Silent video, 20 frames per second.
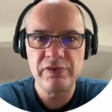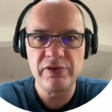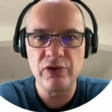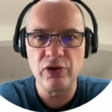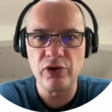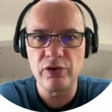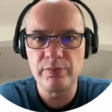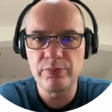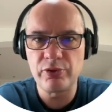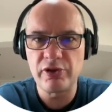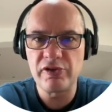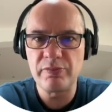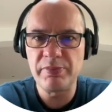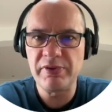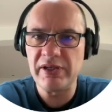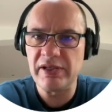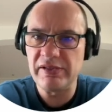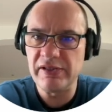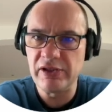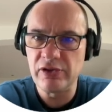The onboard
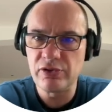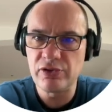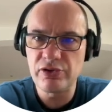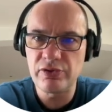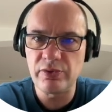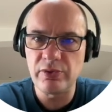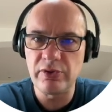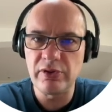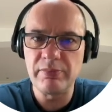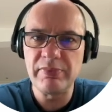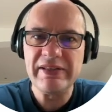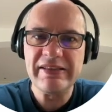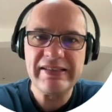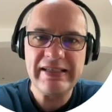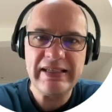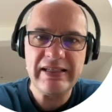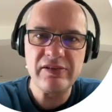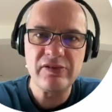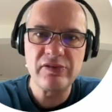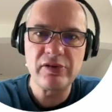PID controller
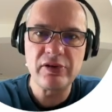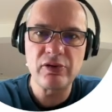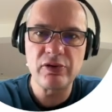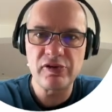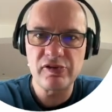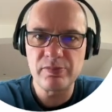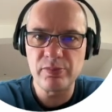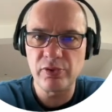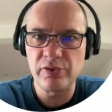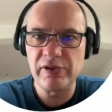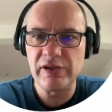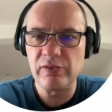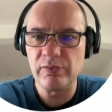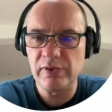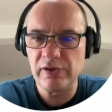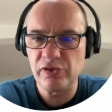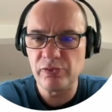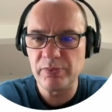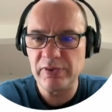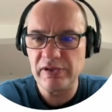maintains the corresponding
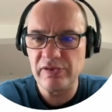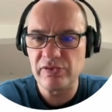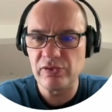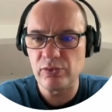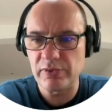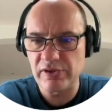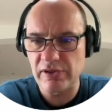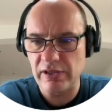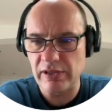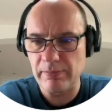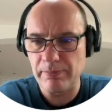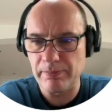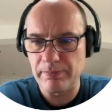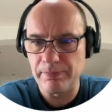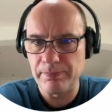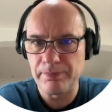wheel speeds over time.